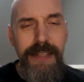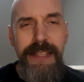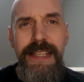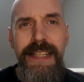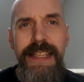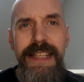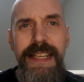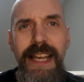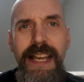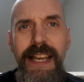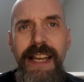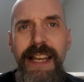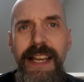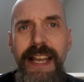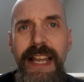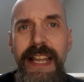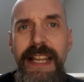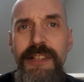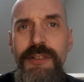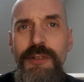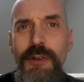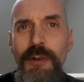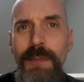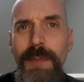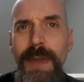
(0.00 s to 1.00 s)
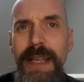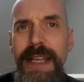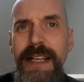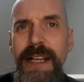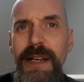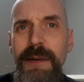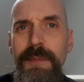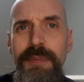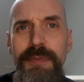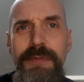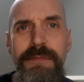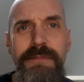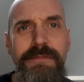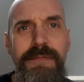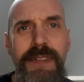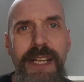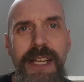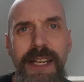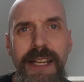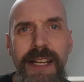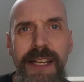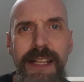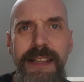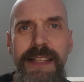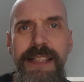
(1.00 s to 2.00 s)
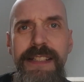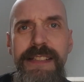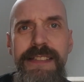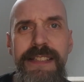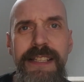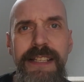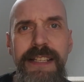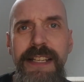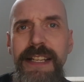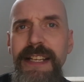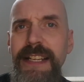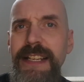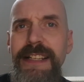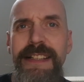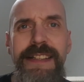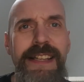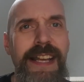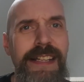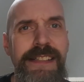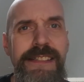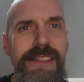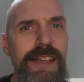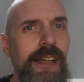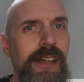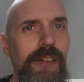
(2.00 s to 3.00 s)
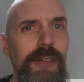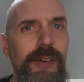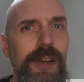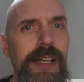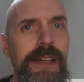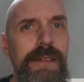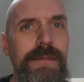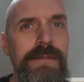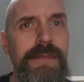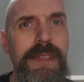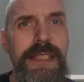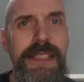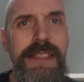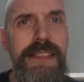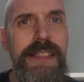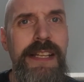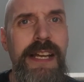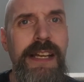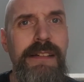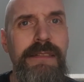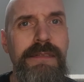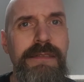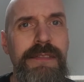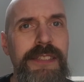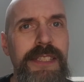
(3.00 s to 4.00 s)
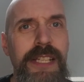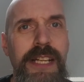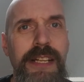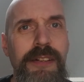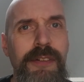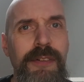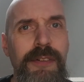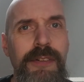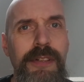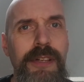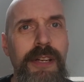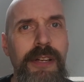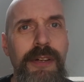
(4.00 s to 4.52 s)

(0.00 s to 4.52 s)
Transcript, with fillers: The uh, age old makeup, uh, this thing, uh, that's not great. It's not, it's not